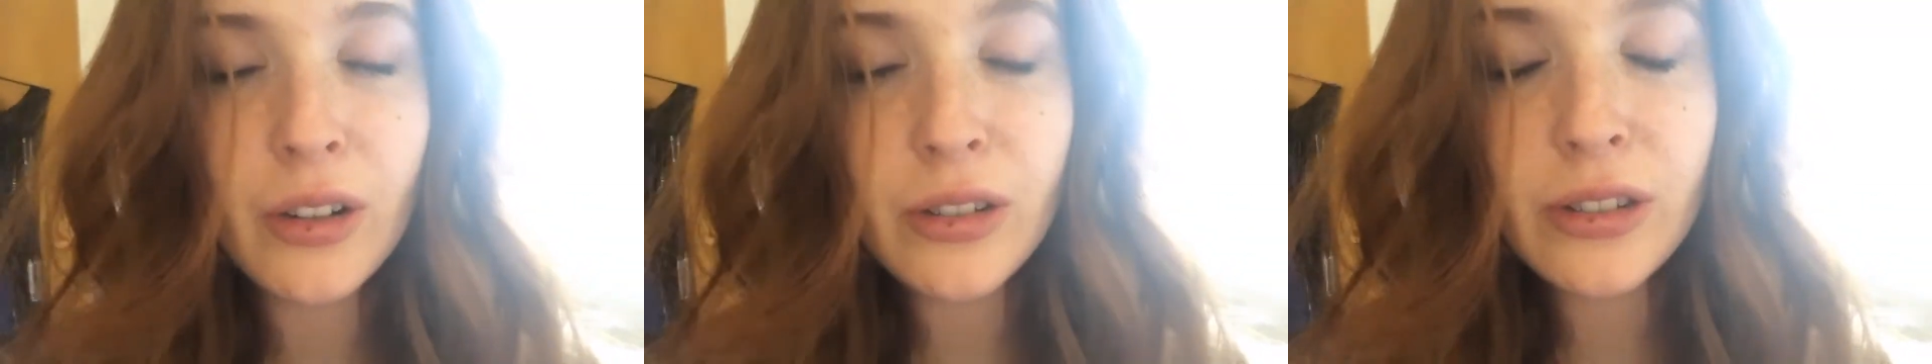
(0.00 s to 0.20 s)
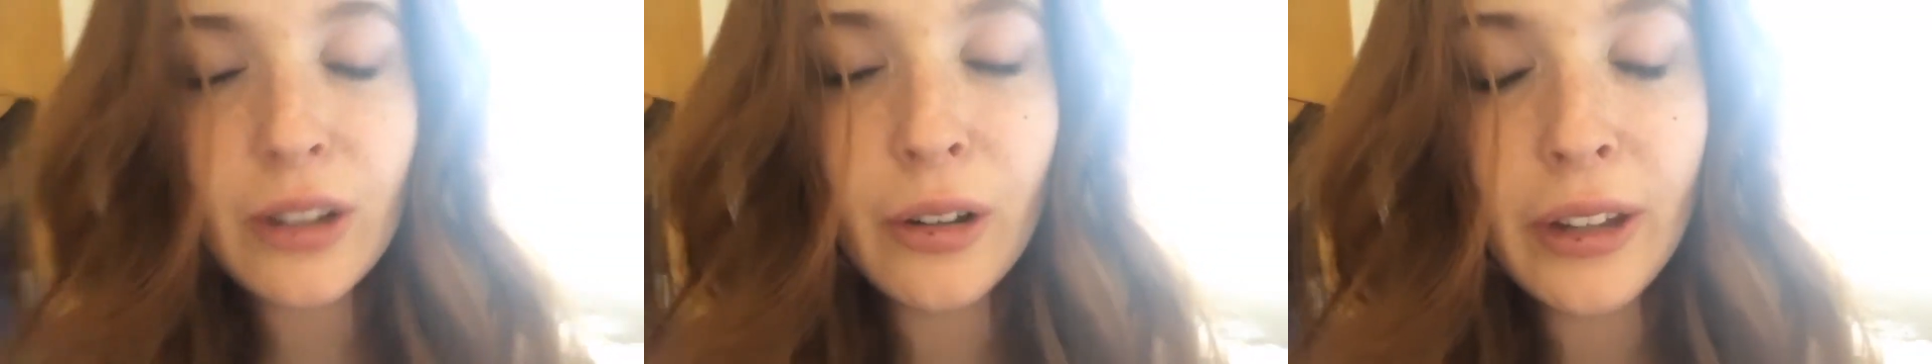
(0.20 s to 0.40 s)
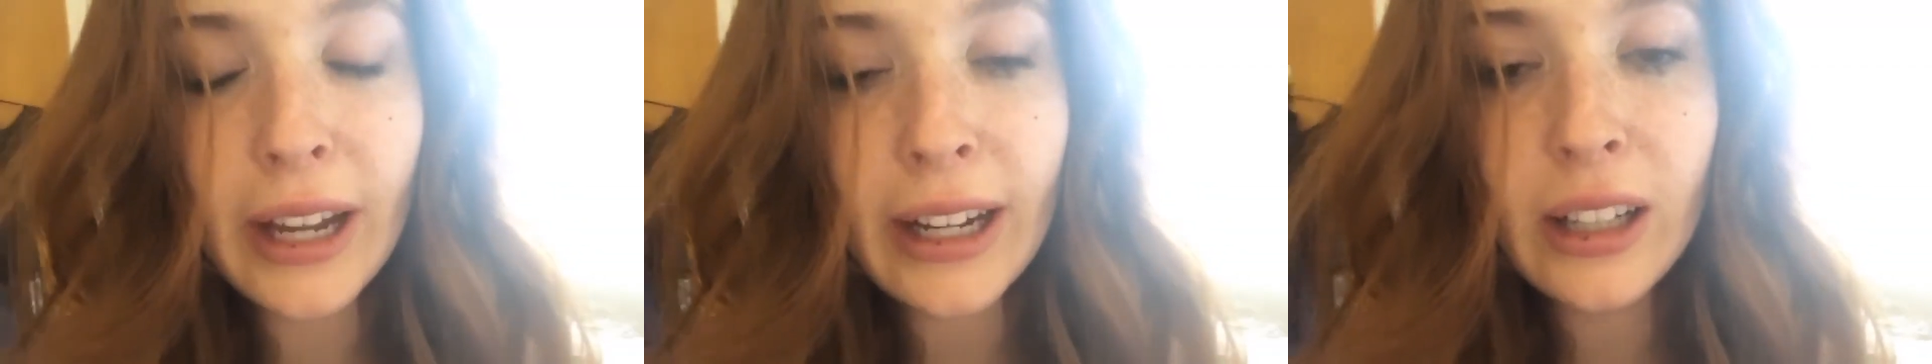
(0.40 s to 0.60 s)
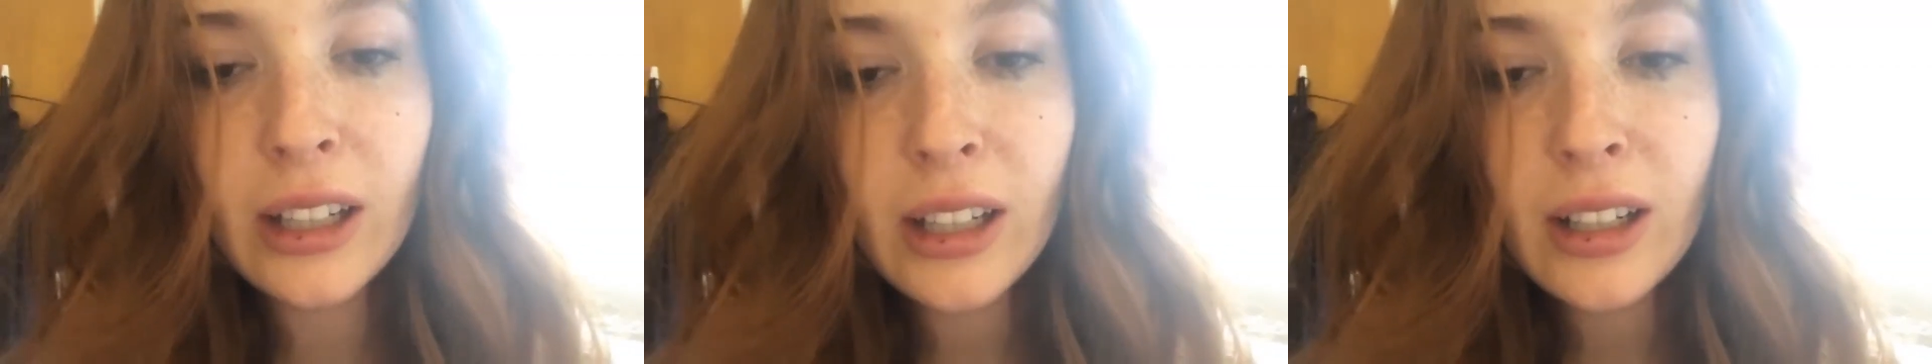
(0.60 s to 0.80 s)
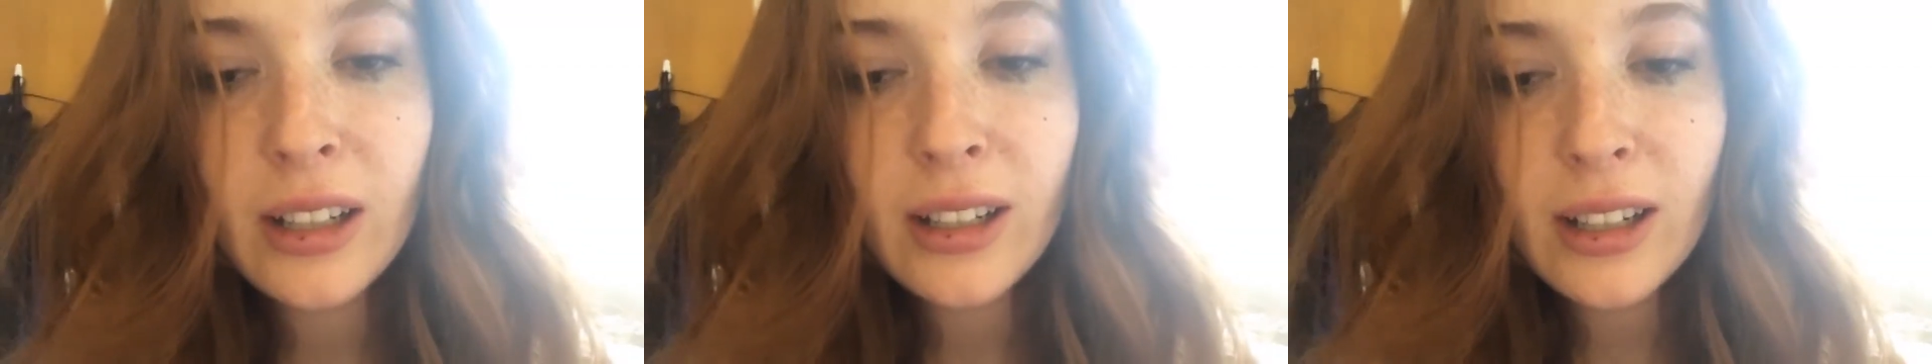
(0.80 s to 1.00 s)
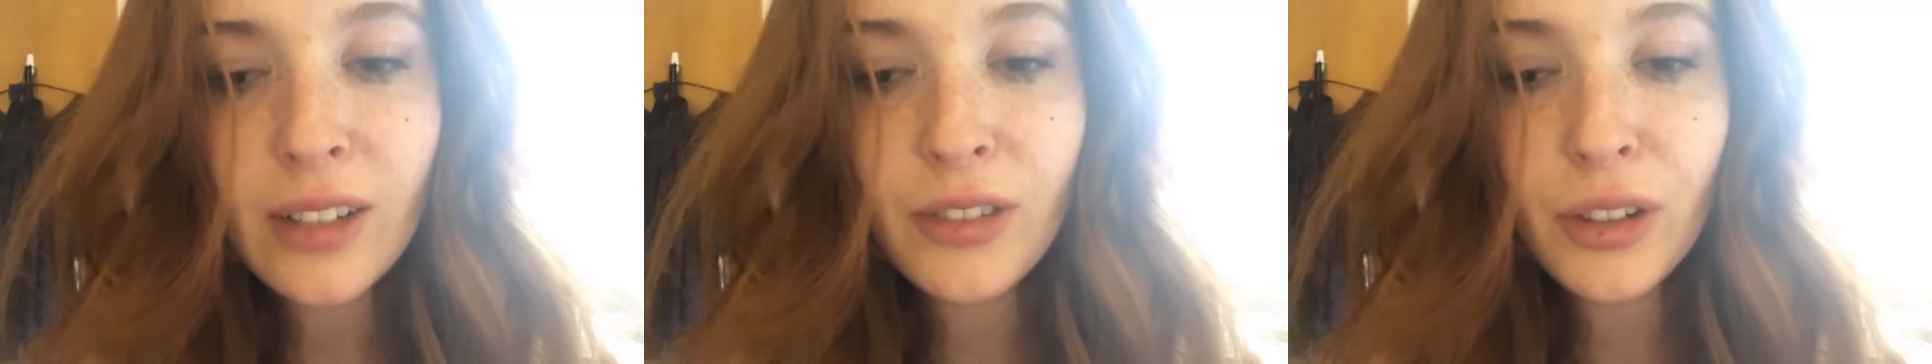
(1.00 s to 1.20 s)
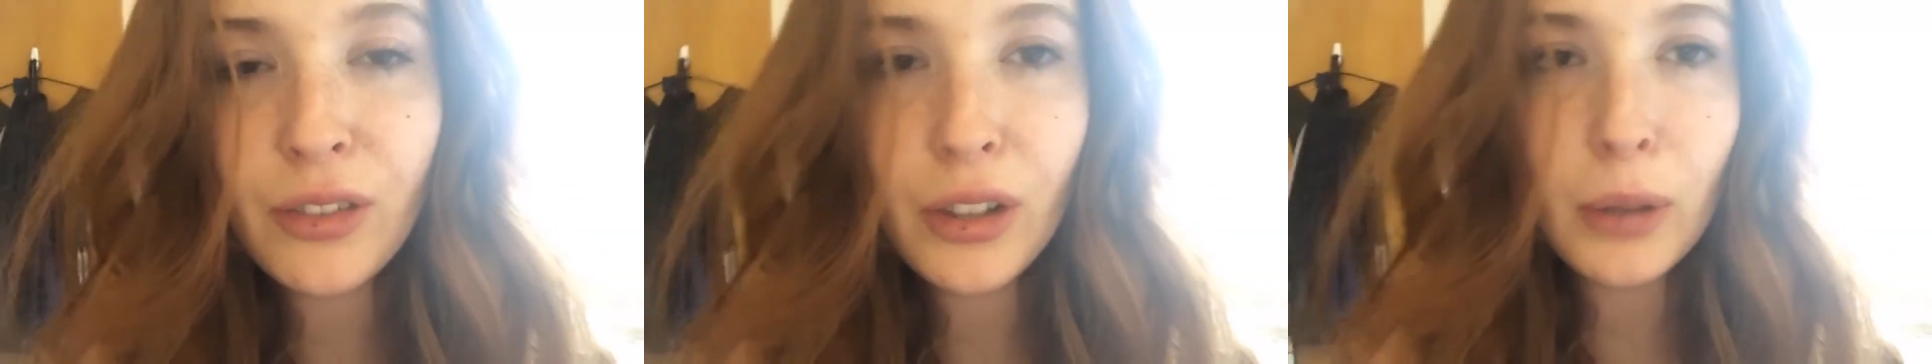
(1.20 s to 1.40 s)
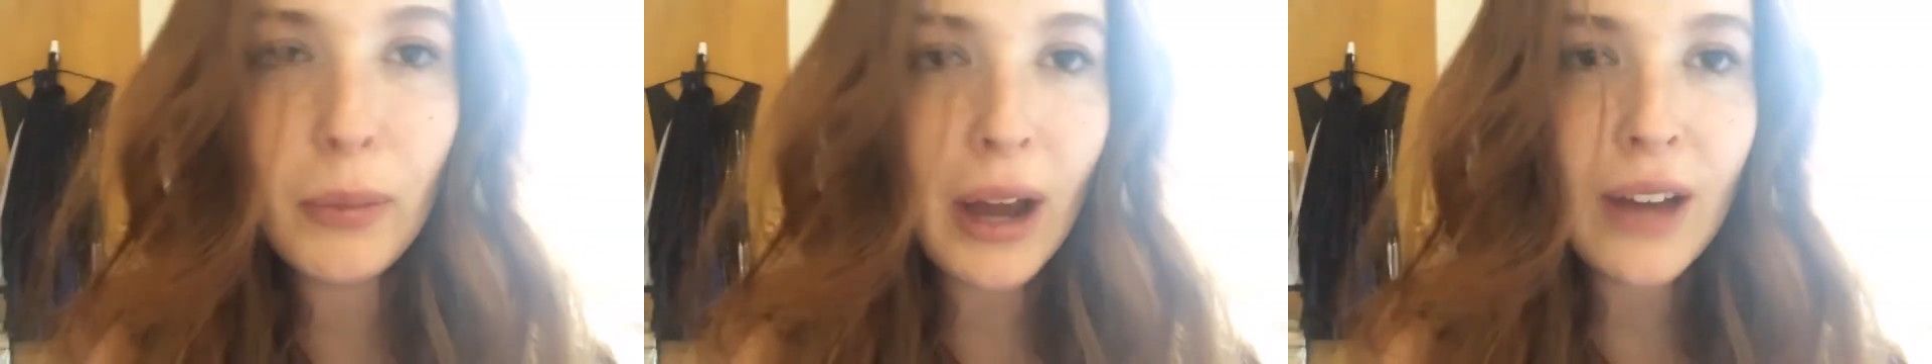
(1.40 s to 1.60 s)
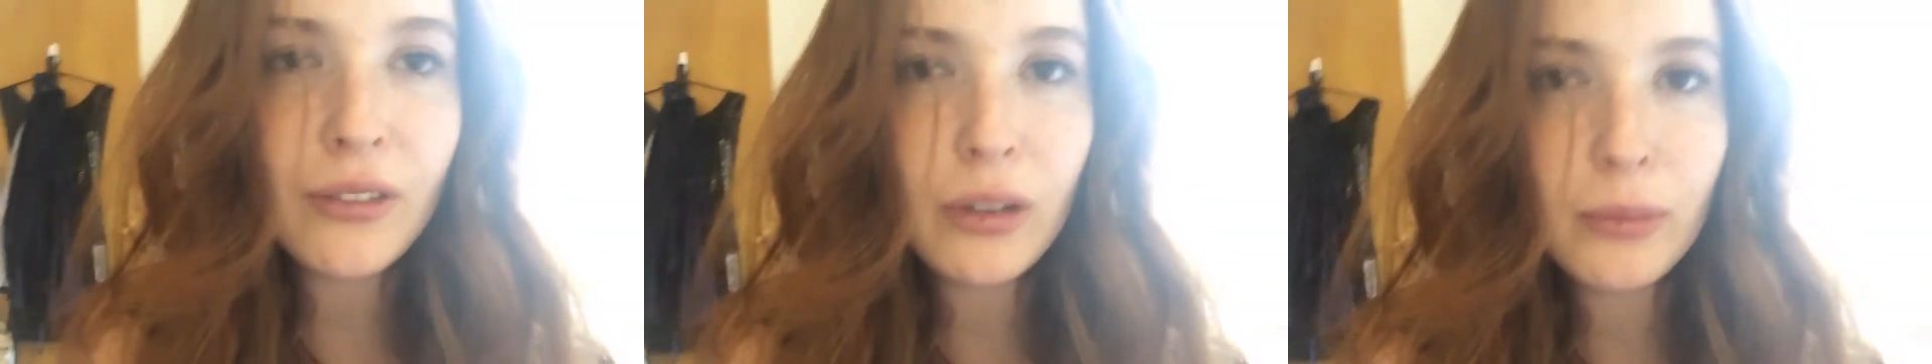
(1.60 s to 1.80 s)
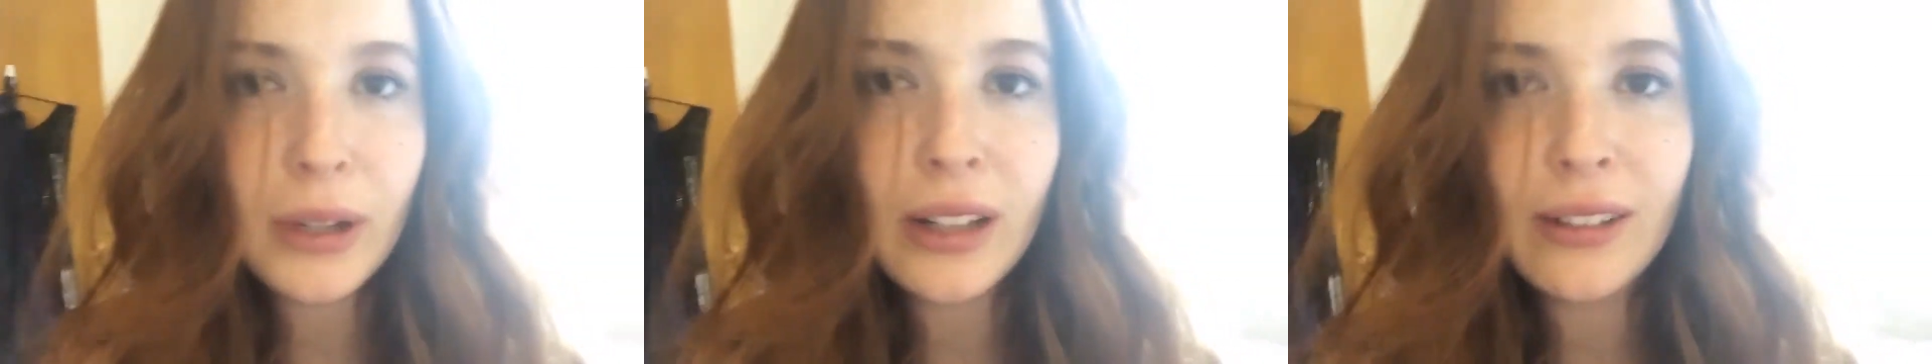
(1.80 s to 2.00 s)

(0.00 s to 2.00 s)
So like, if you feel bad for me,